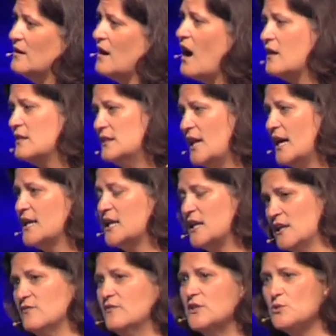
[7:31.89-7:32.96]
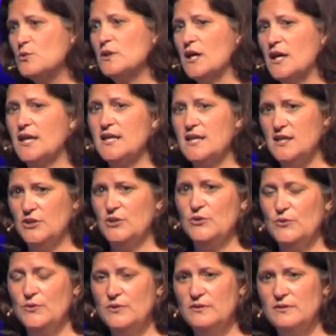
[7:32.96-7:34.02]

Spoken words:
unlike individual IQ,